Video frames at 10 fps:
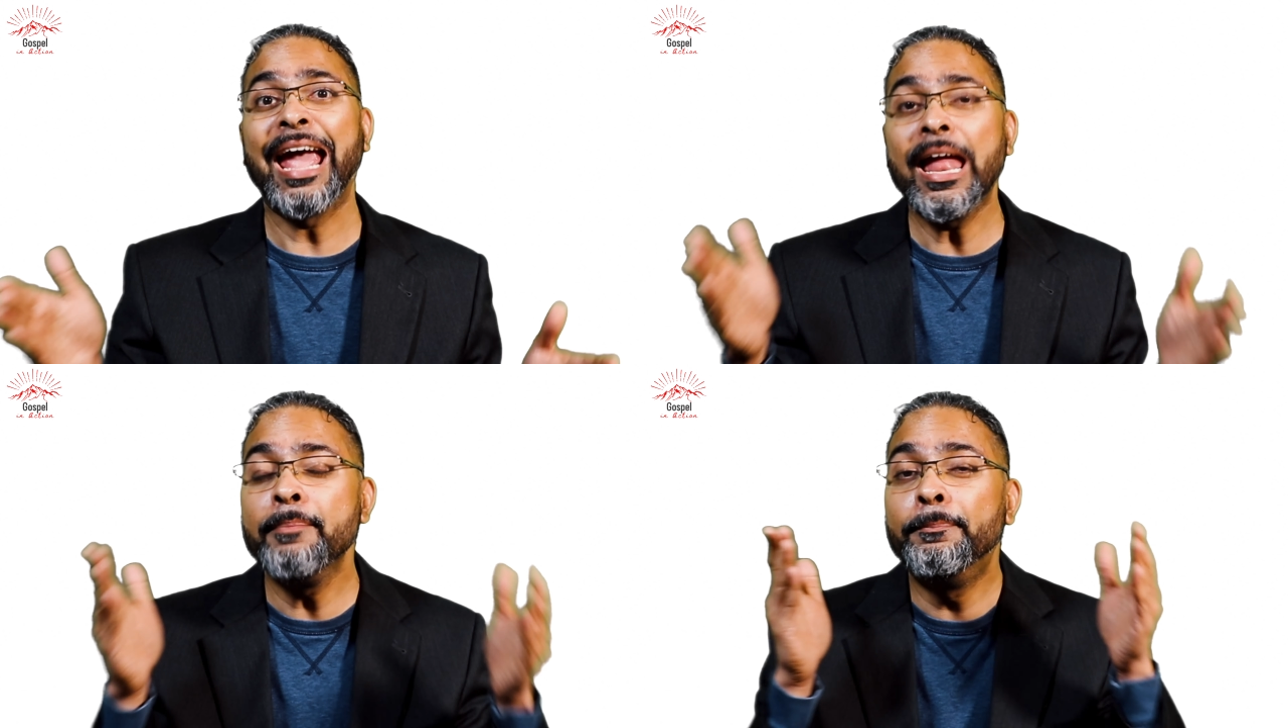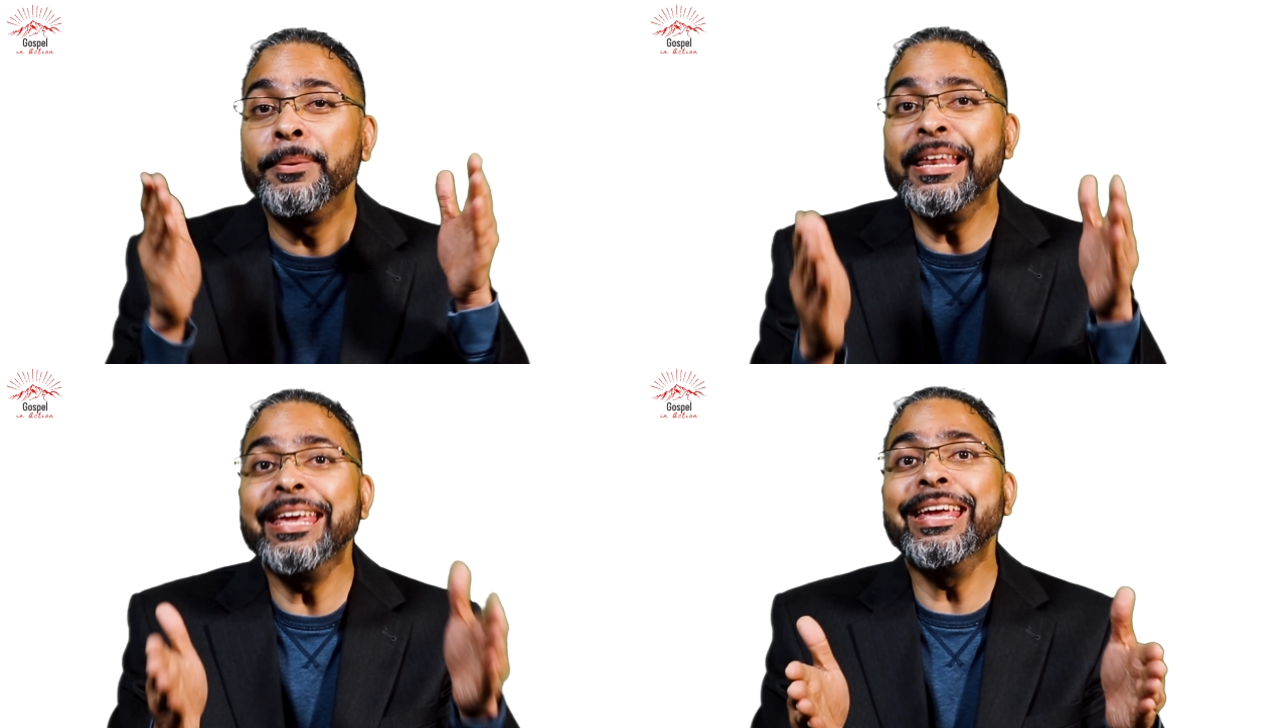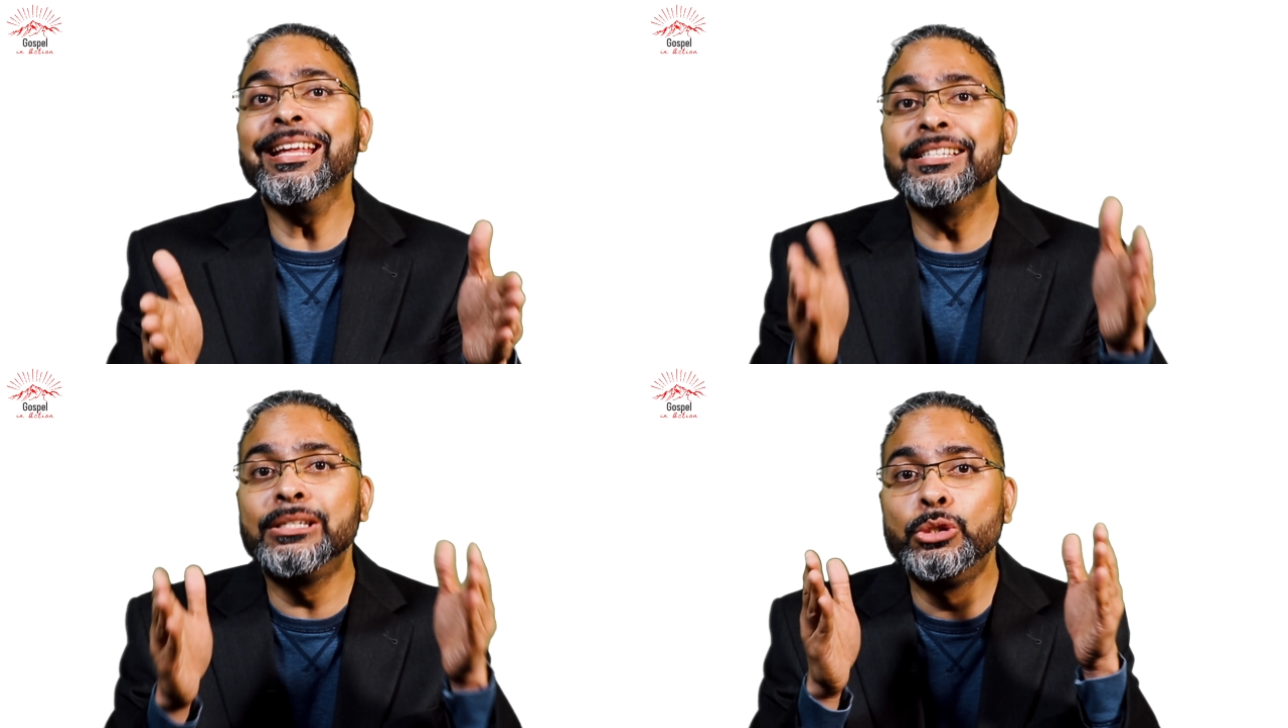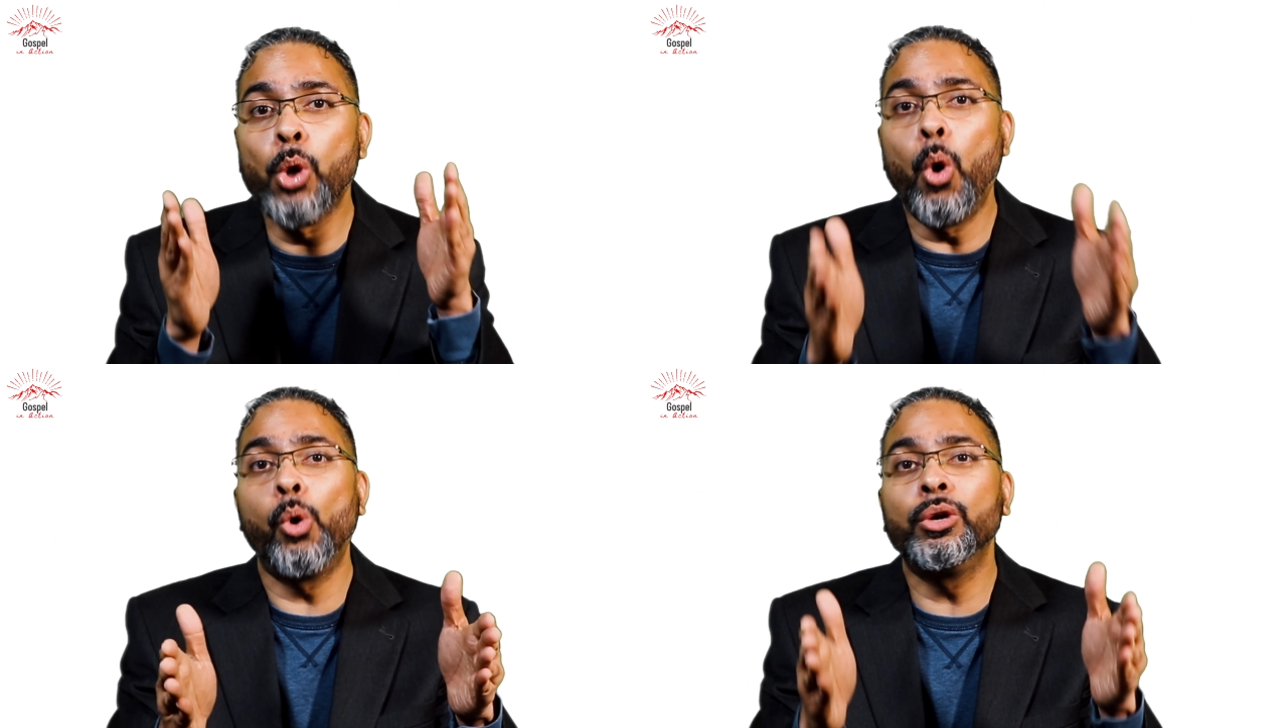And please
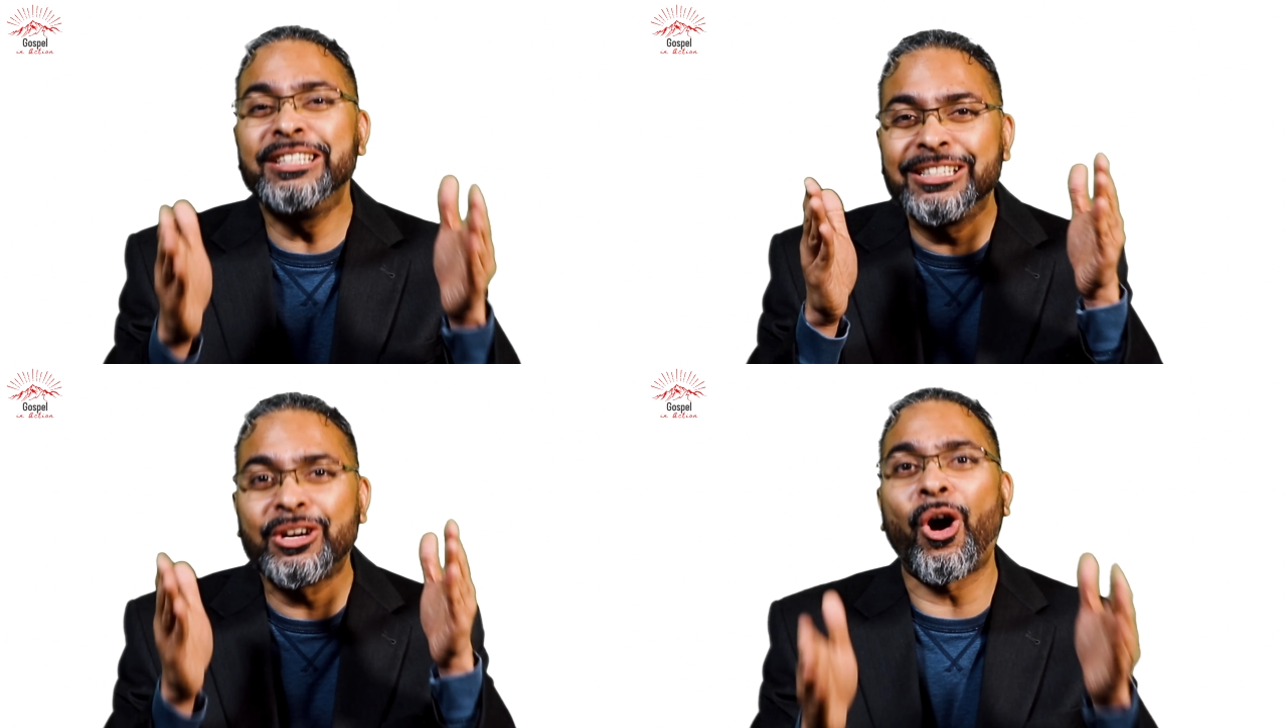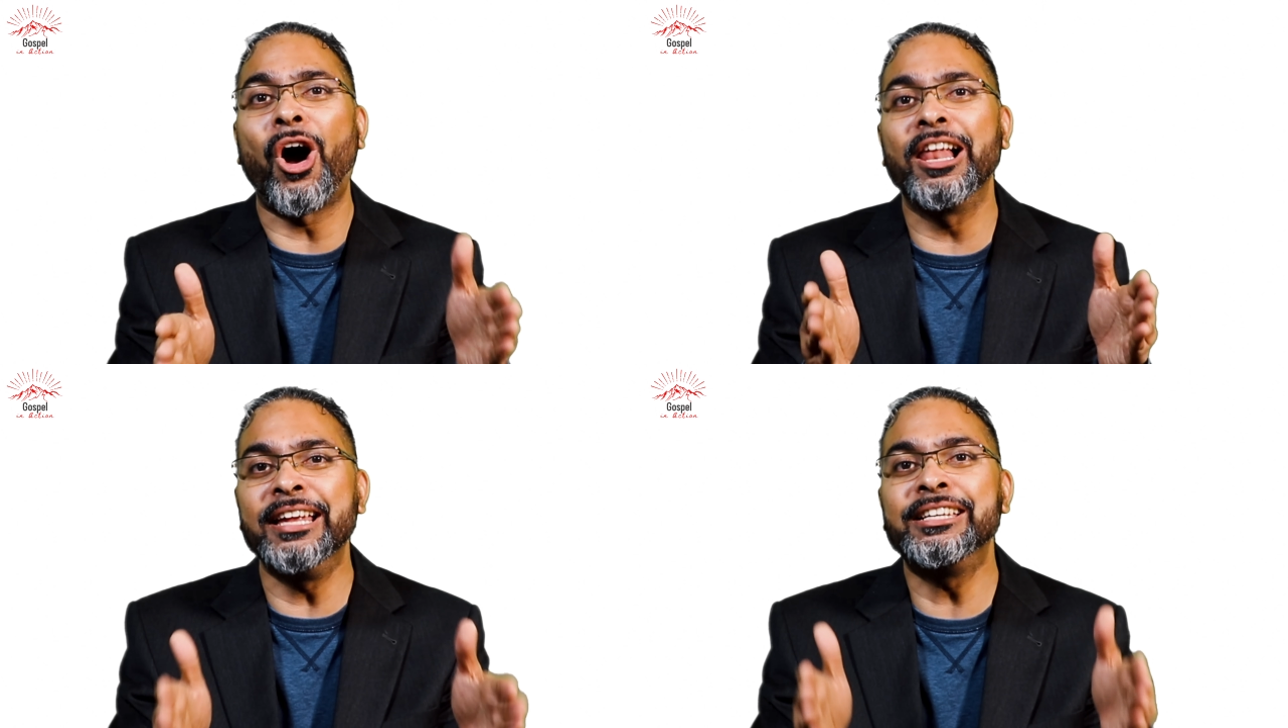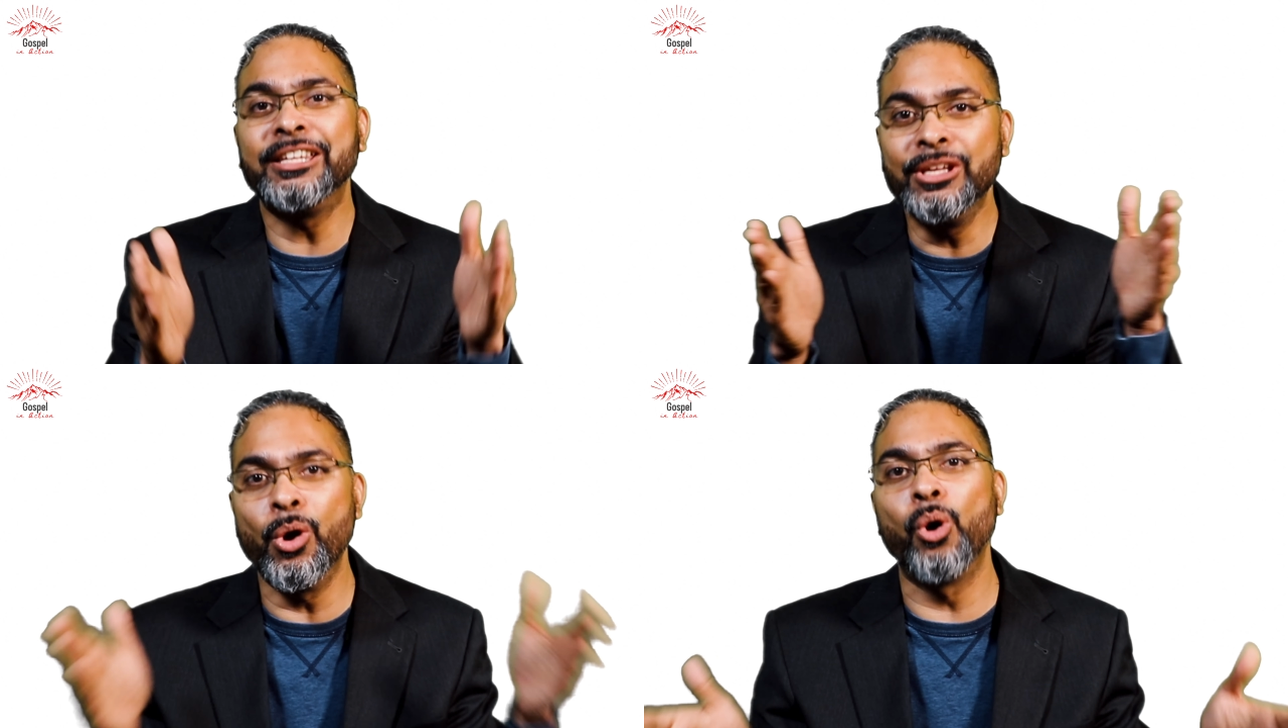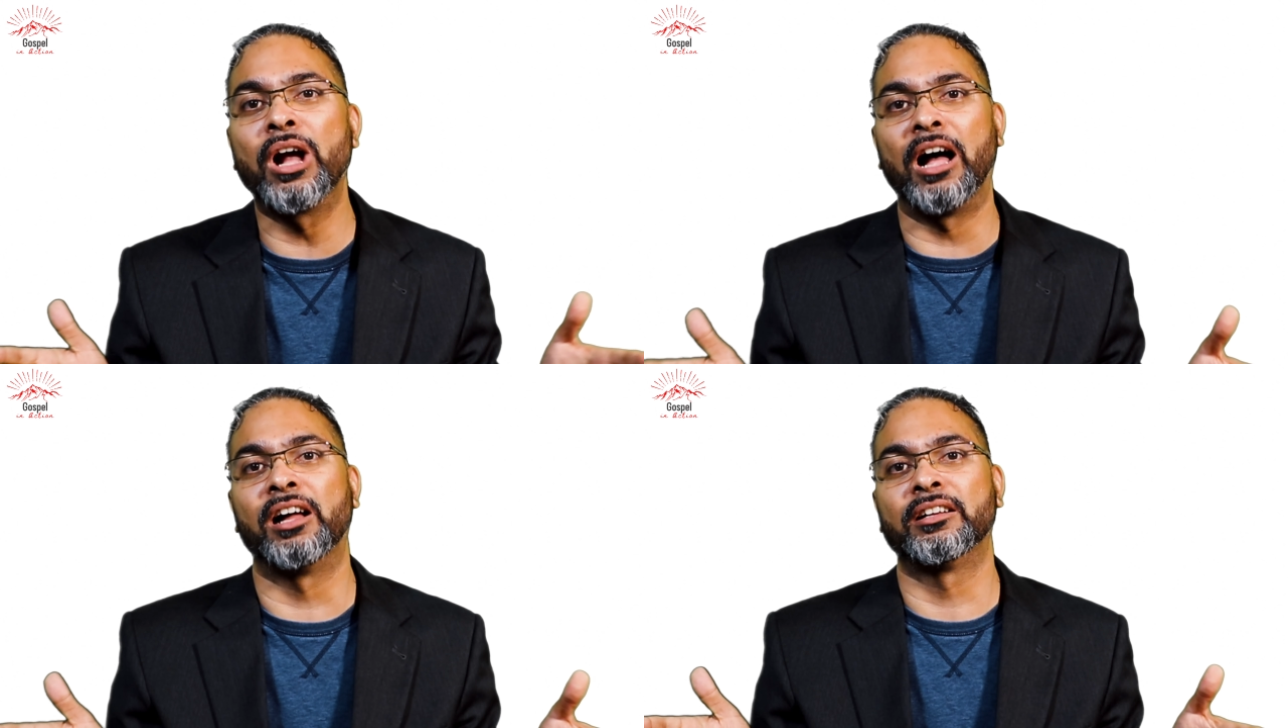don't call it
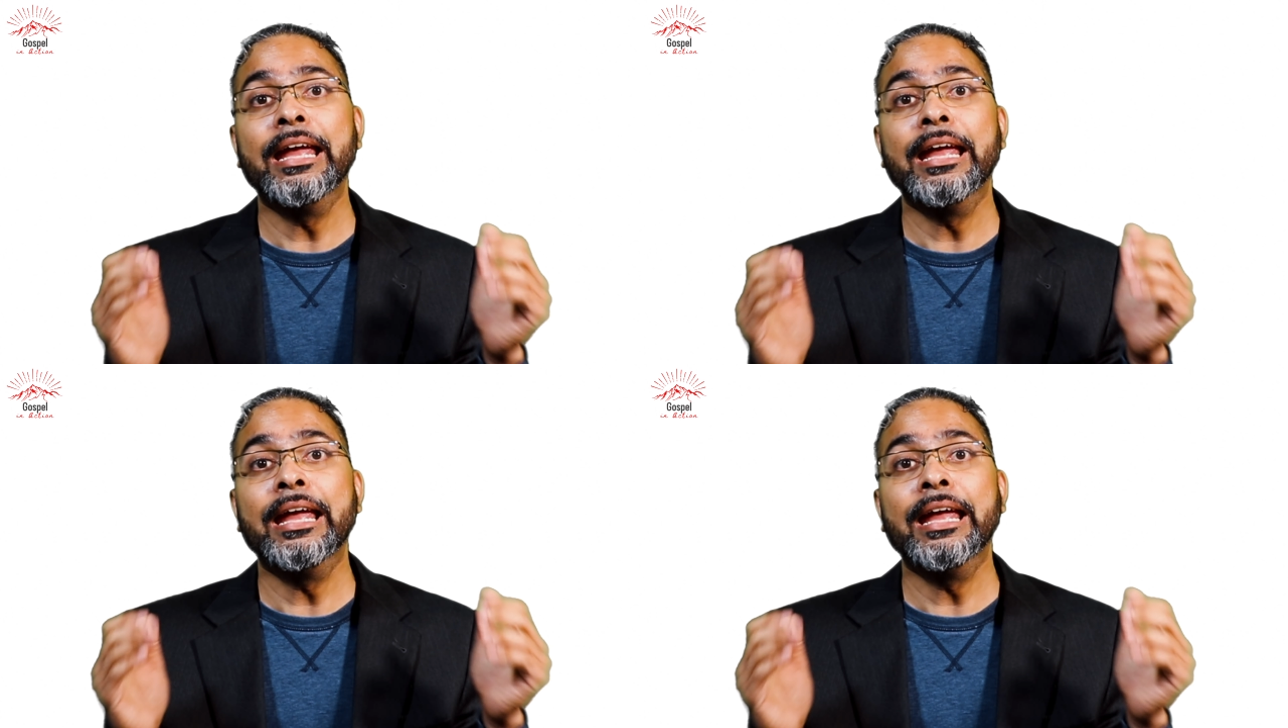yoga.